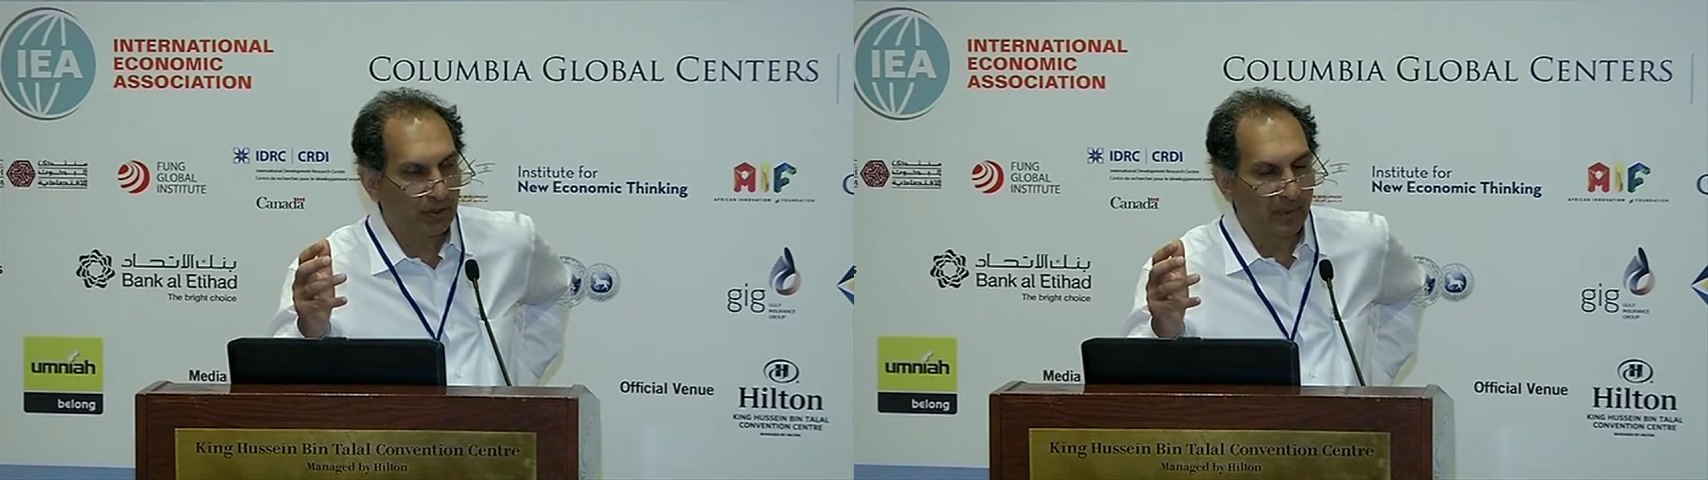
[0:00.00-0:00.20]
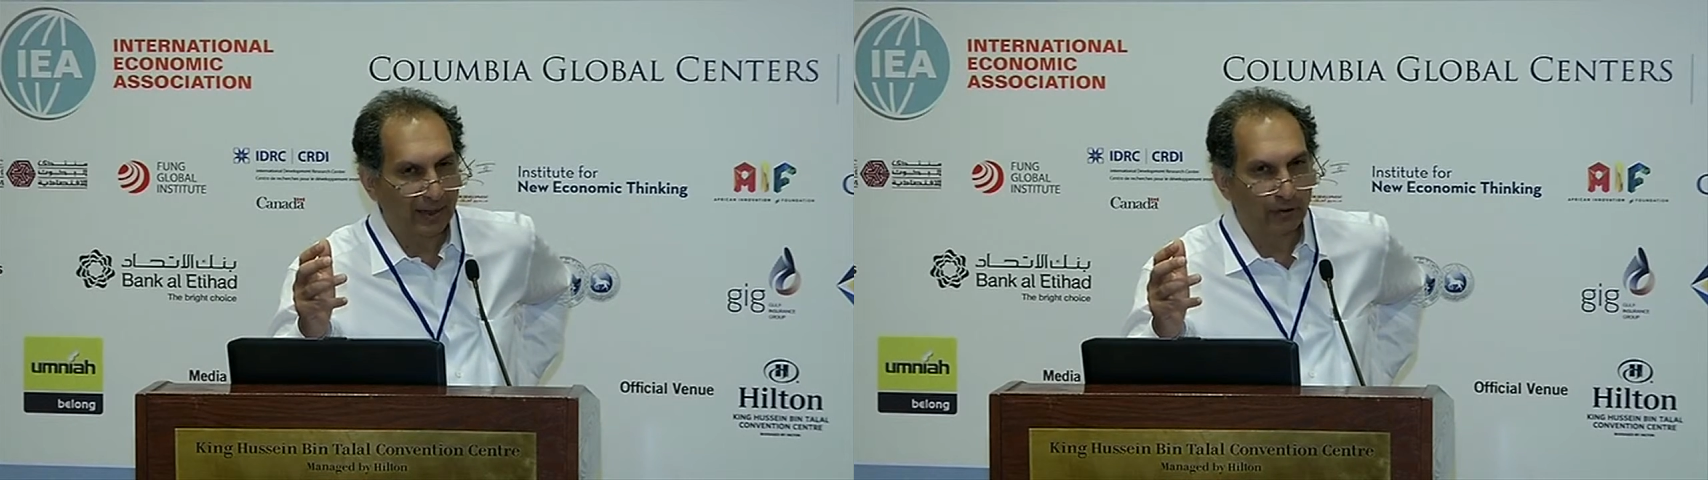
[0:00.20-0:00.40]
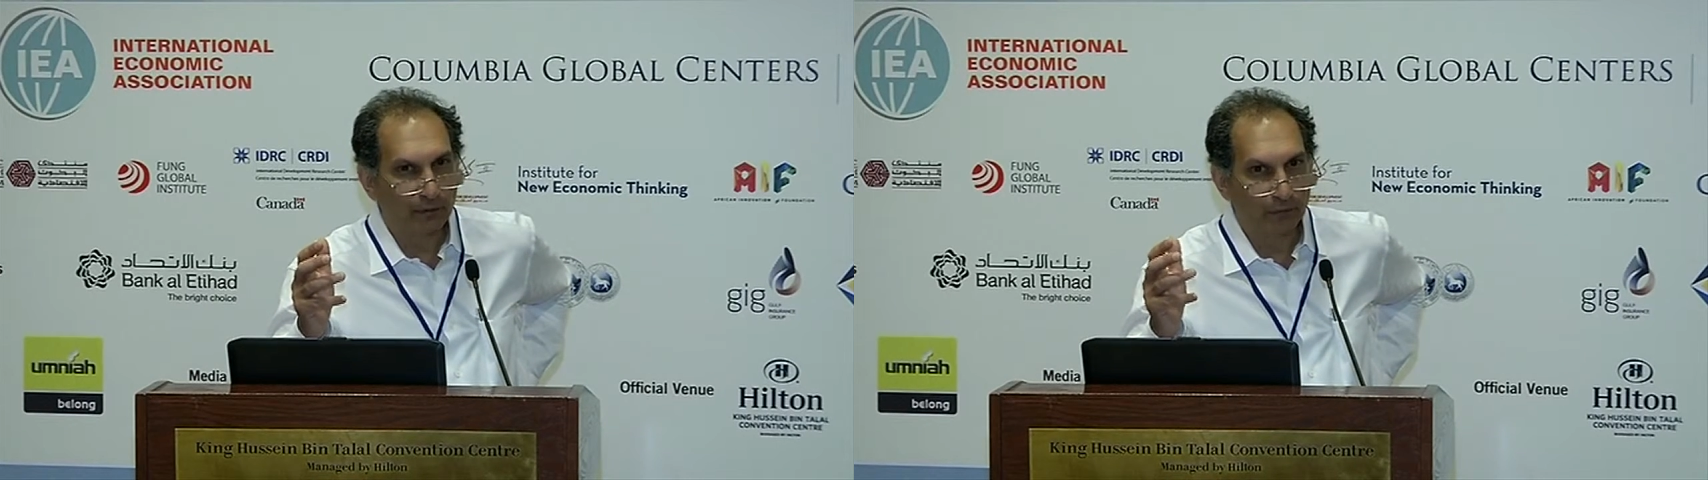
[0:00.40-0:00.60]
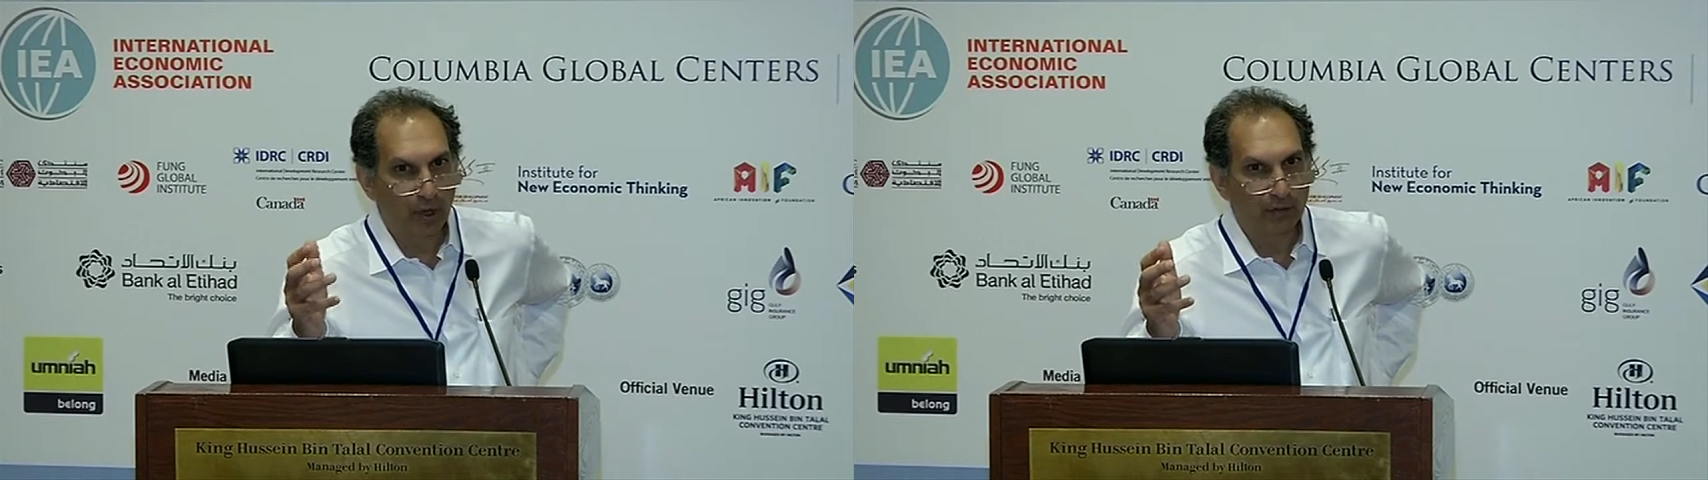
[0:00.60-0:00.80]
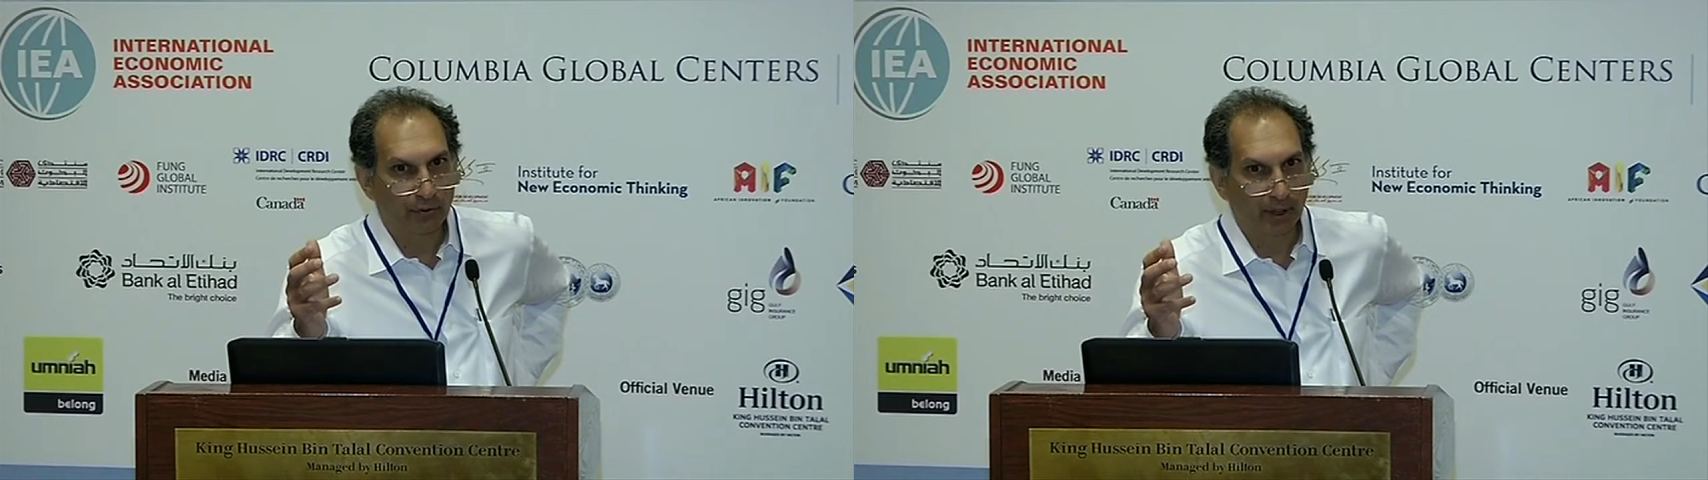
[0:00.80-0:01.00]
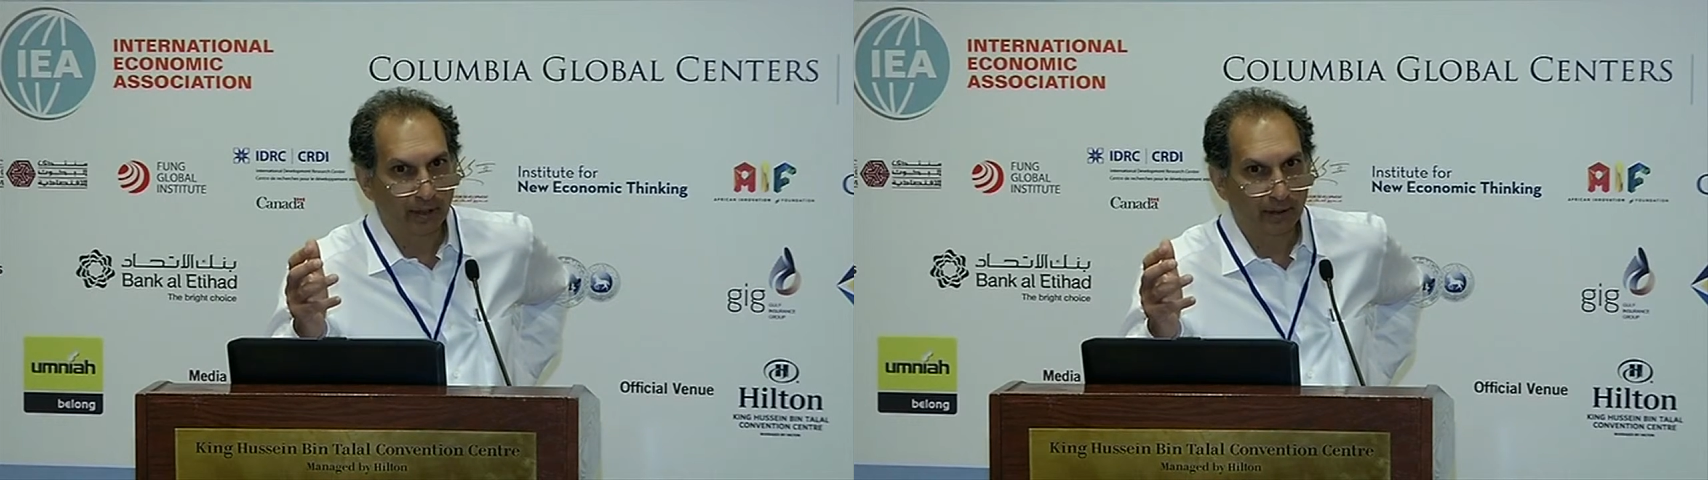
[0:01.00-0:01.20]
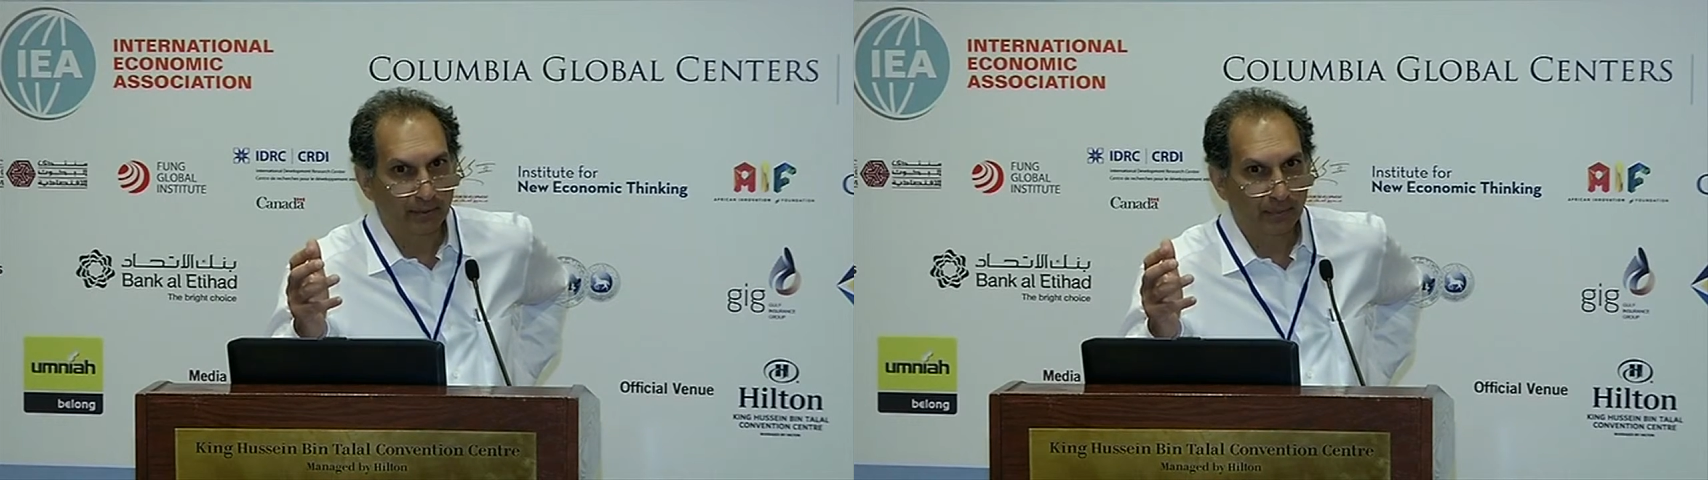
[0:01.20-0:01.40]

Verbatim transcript: a matter of rhetoric.